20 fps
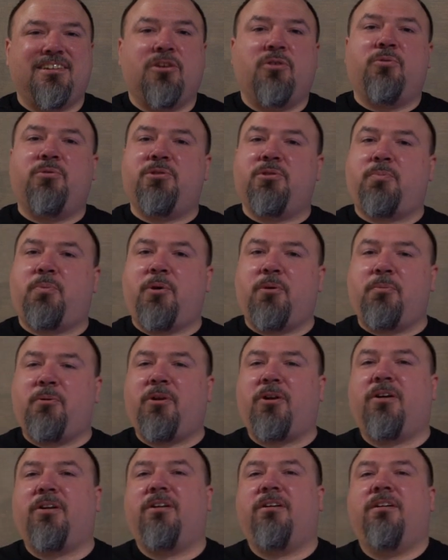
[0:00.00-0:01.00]
With the Purple
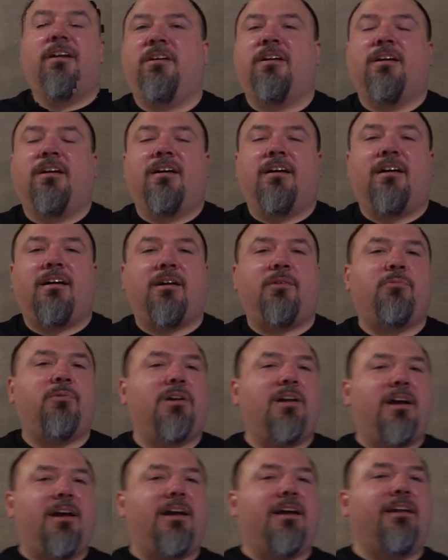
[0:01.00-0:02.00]
Heart, I went
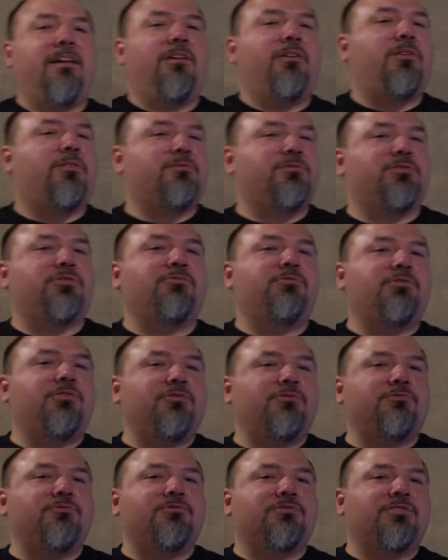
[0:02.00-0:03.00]
ahead and also
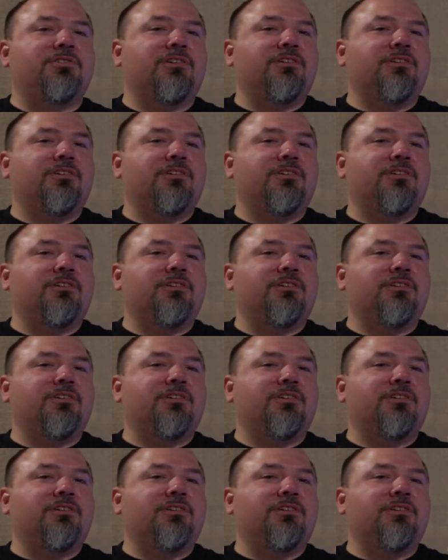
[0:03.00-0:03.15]
used